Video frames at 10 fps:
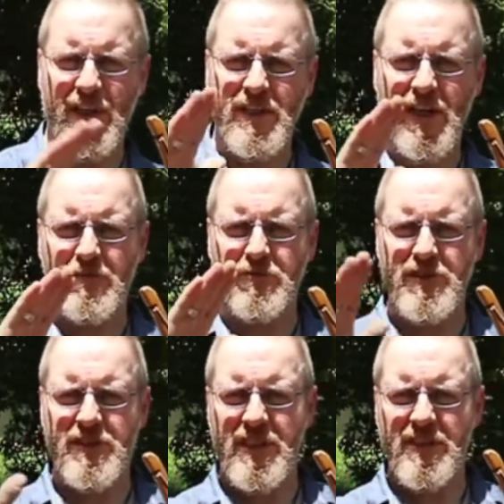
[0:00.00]
and it's going to
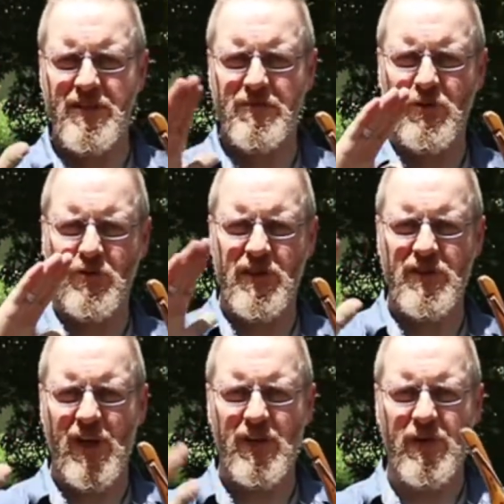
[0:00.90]
resist moving
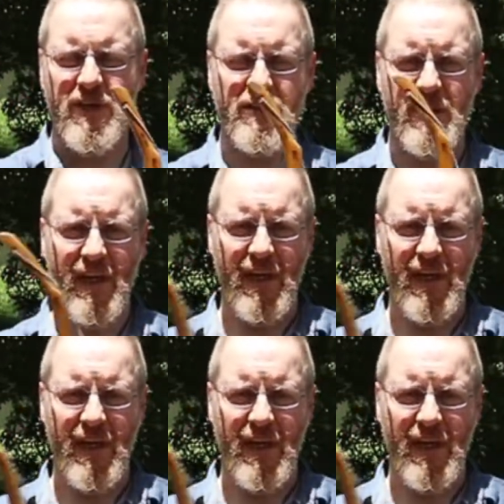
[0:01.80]
sideways.